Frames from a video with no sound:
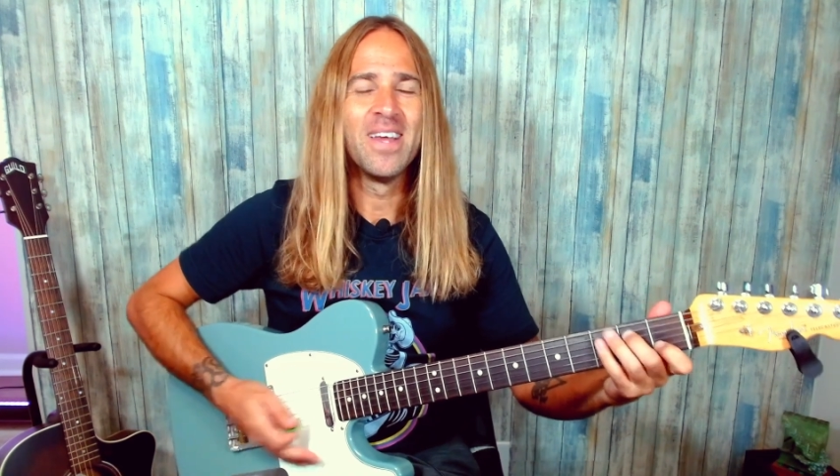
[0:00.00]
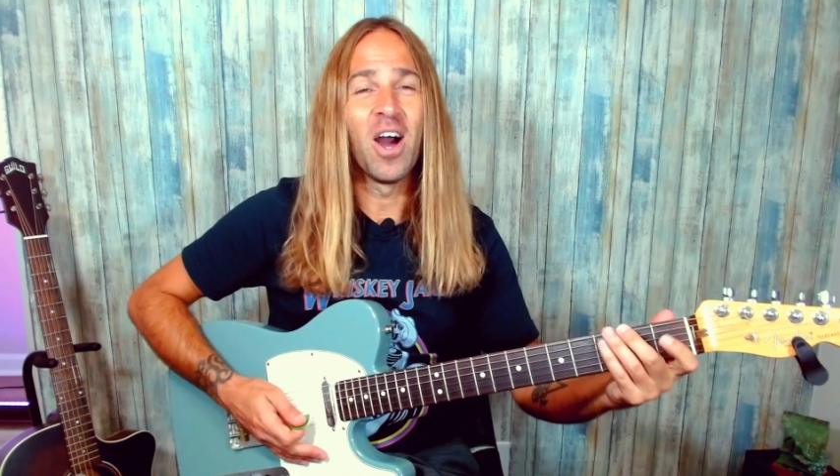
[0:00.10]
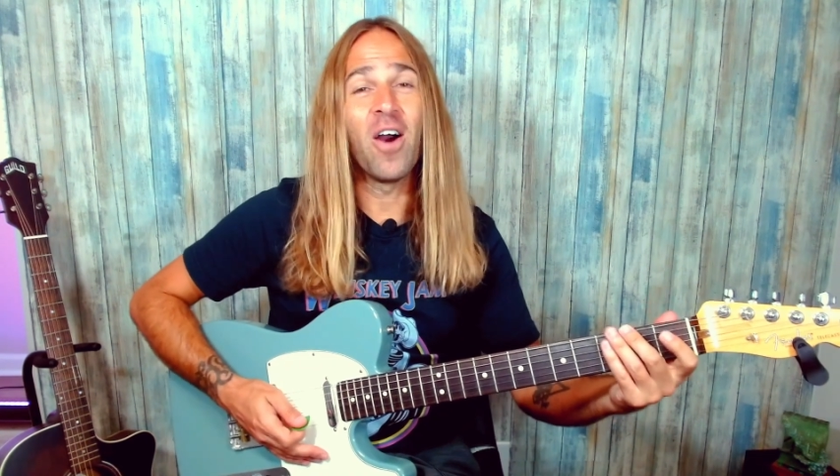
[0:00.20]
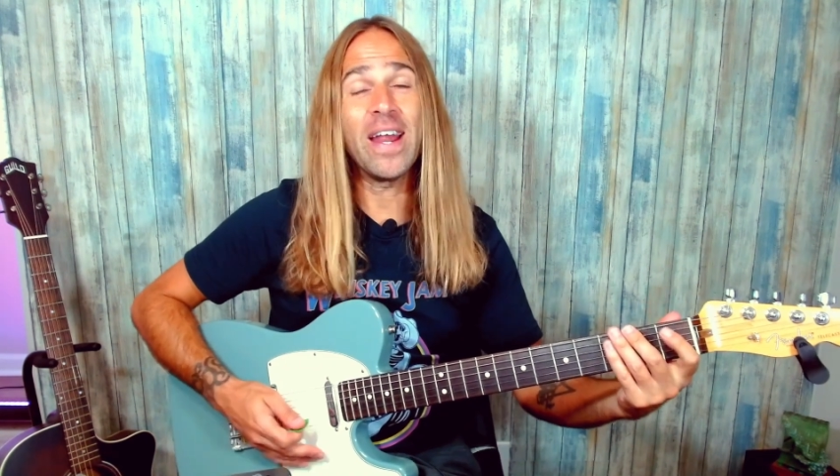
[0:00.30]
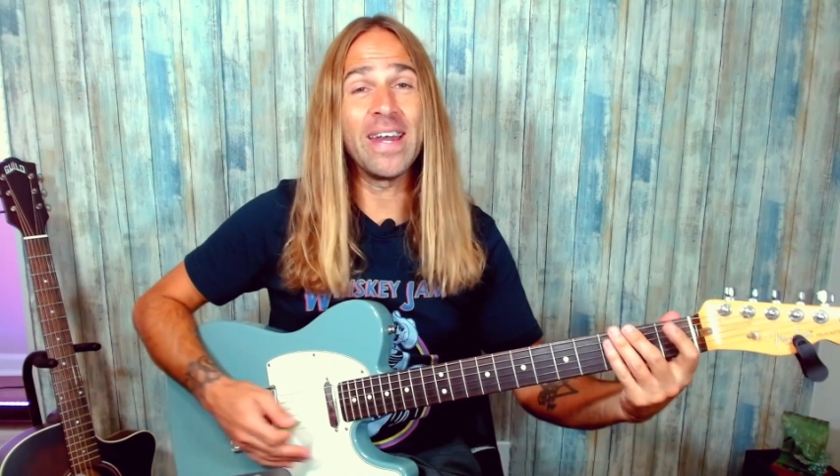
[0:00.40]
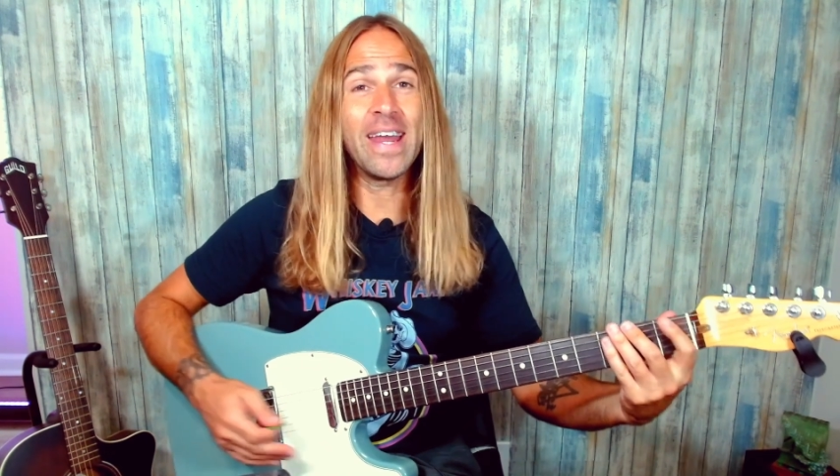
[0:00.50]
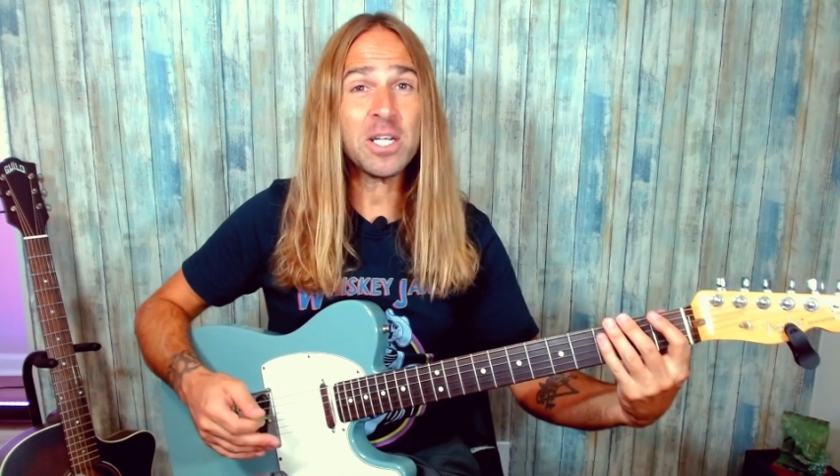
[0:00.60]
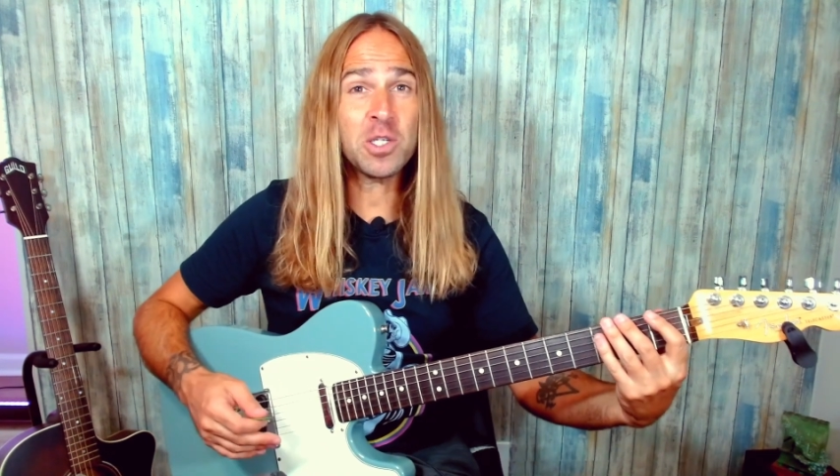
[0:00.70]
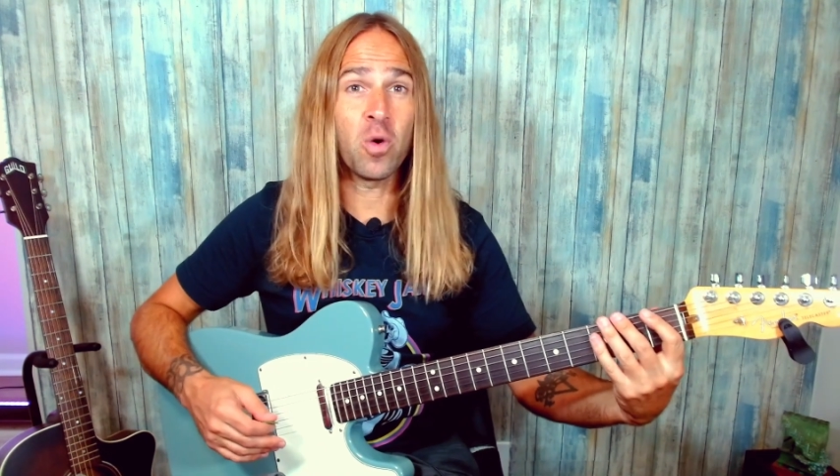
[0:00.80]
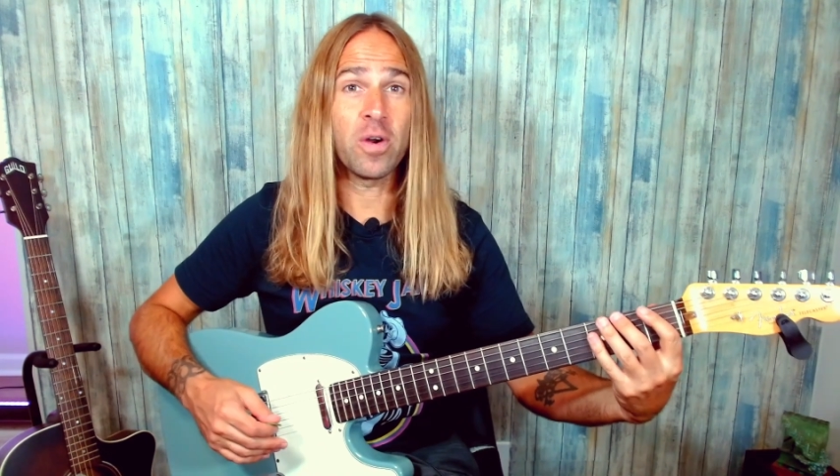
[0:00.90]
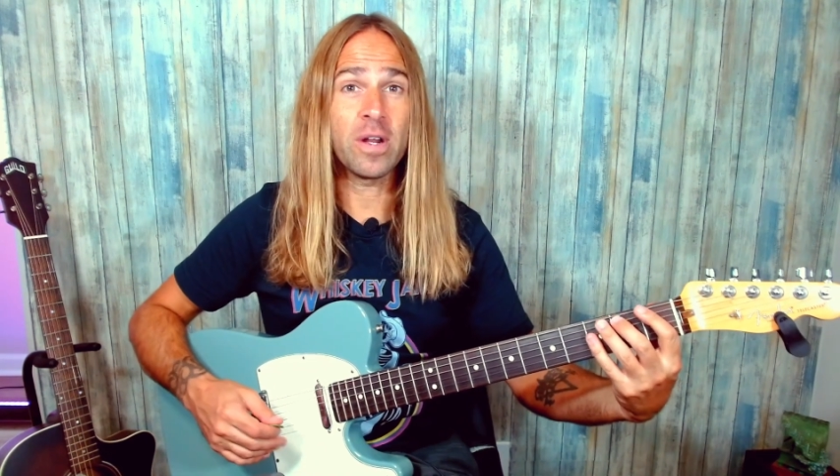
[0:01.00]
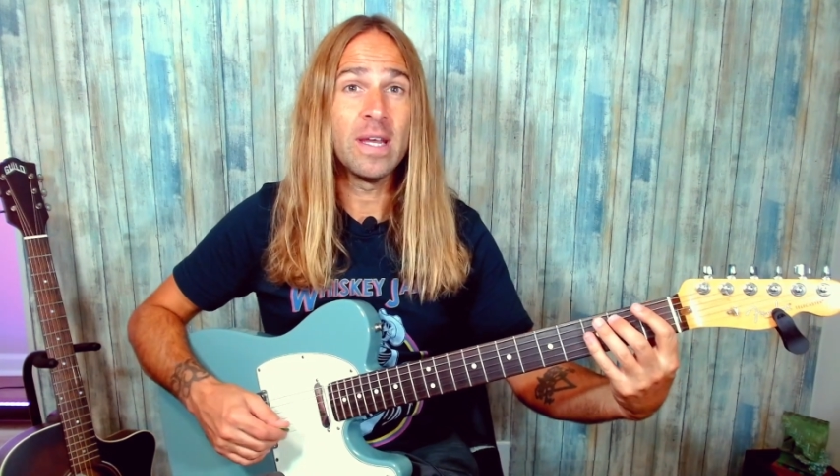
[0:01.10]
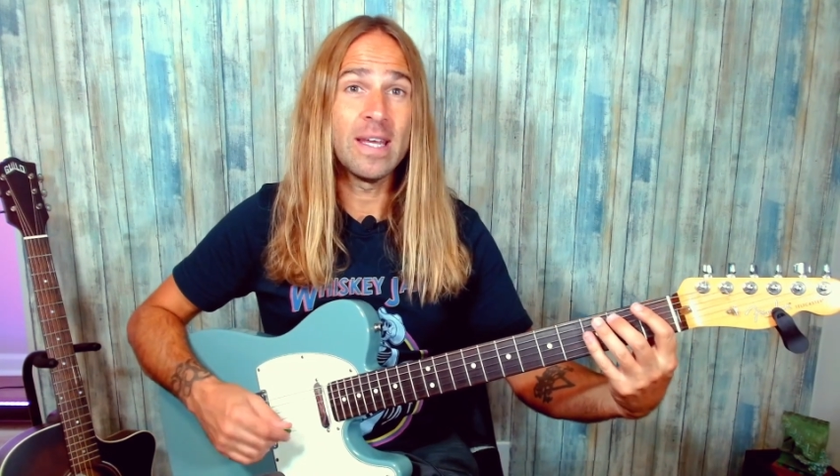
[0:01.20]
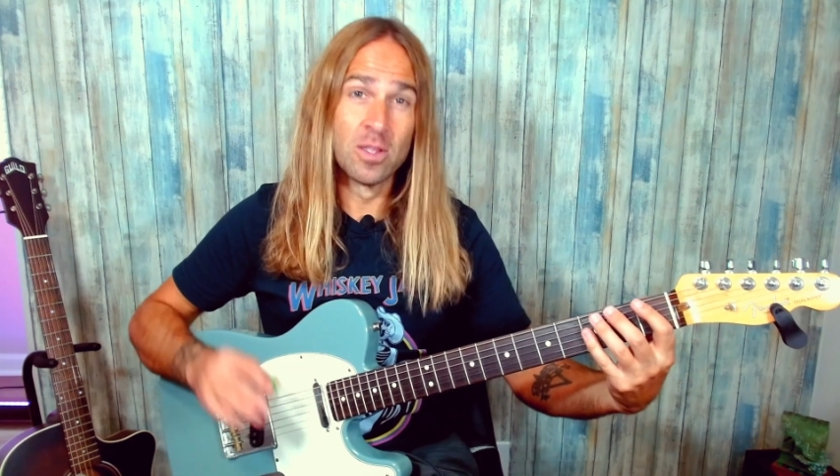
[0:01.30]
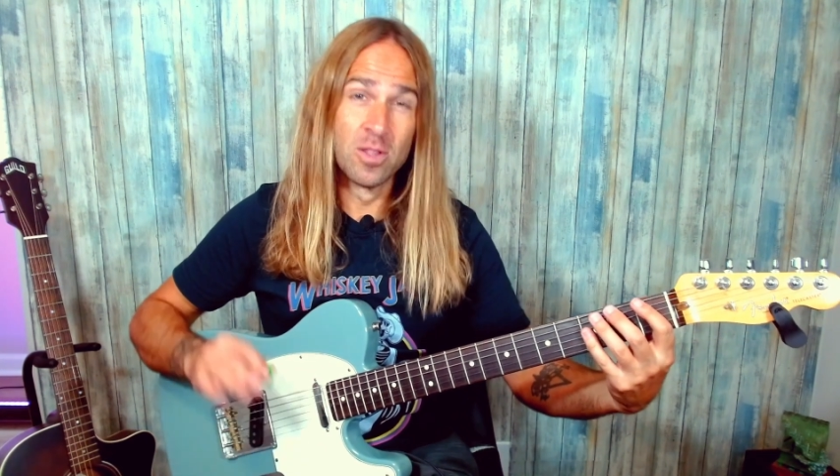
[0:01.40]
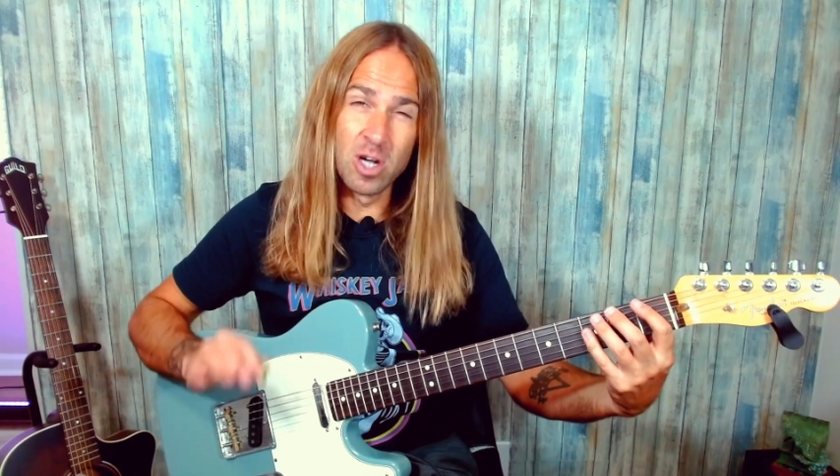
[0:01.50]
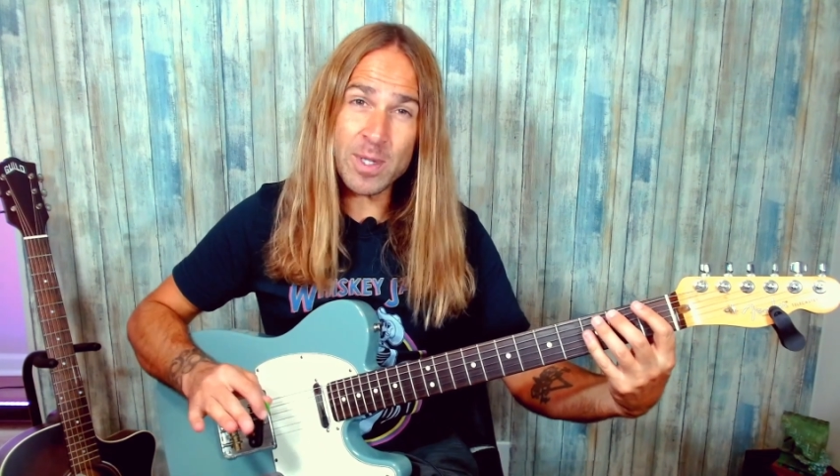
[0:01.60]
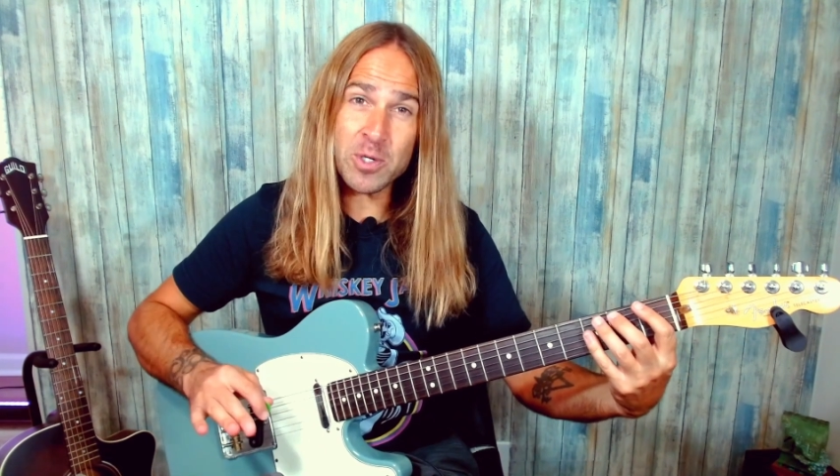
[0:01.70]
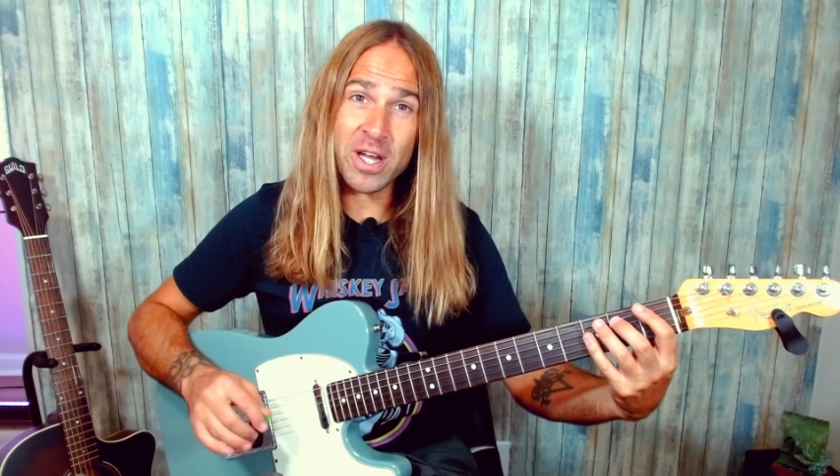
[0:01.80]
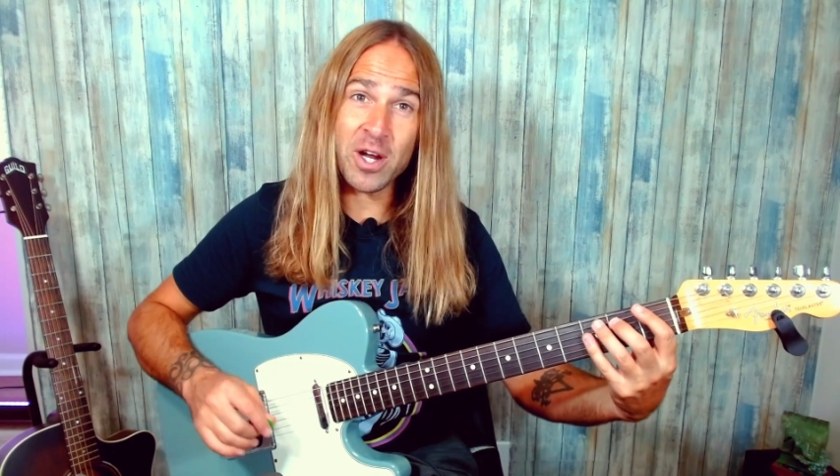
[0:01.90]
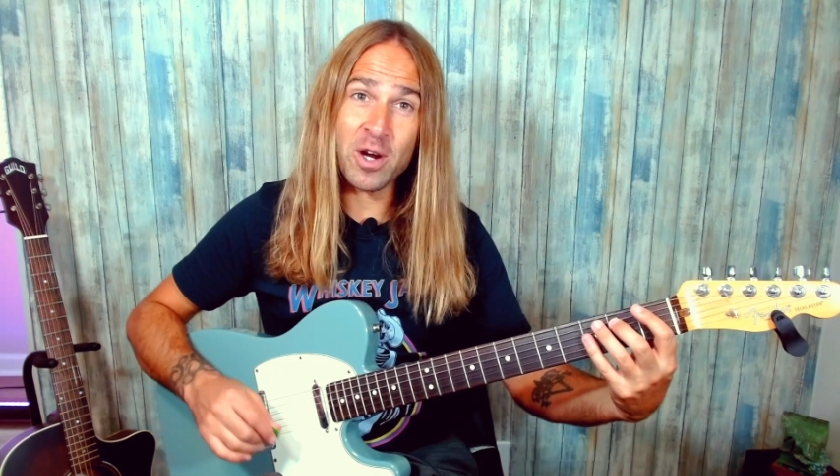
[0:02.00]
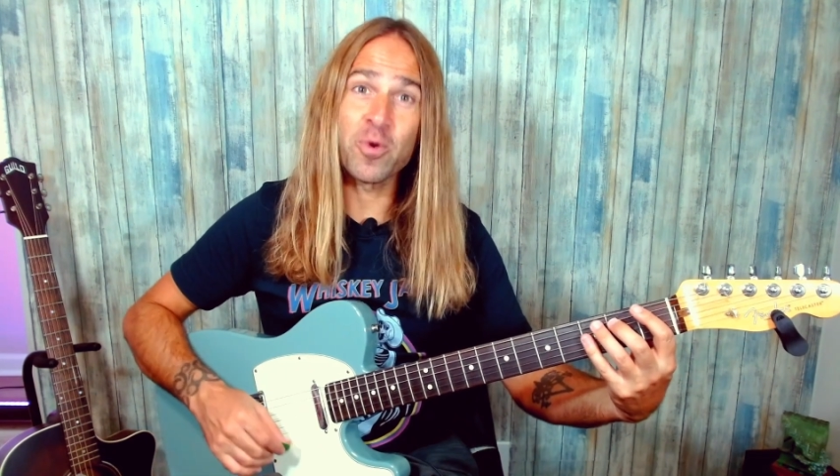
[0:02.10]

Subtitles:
All right, next chord. A little bit trickier.